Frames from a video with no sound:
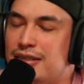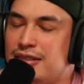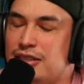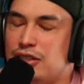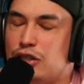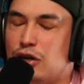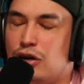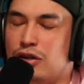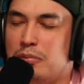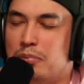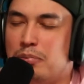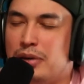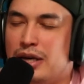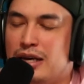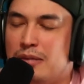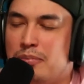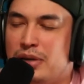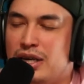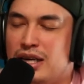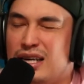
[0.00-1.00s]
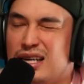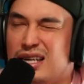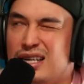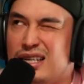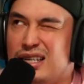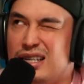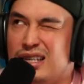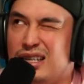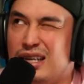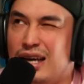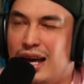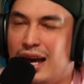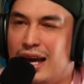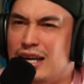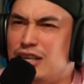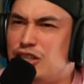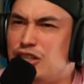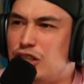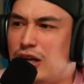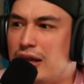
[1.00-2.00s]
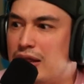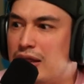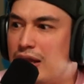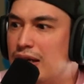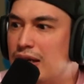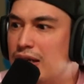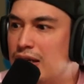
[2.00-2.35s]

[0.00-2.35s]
It's called the PPH, I think.